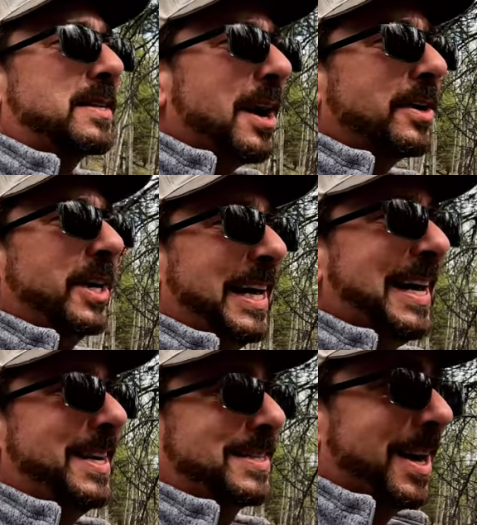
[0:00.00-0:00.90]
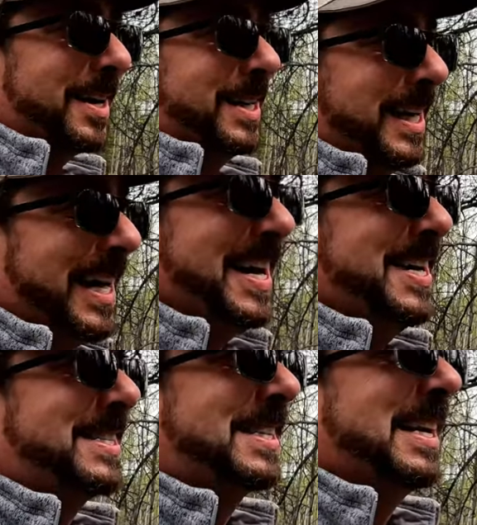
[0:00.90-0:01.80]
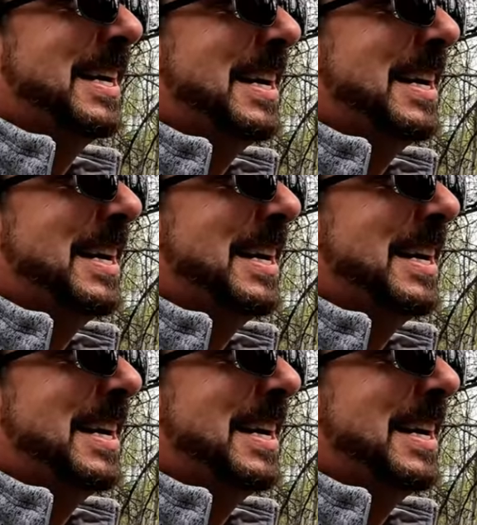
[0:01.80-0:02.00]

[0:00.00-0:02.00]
Hercules, Hercules.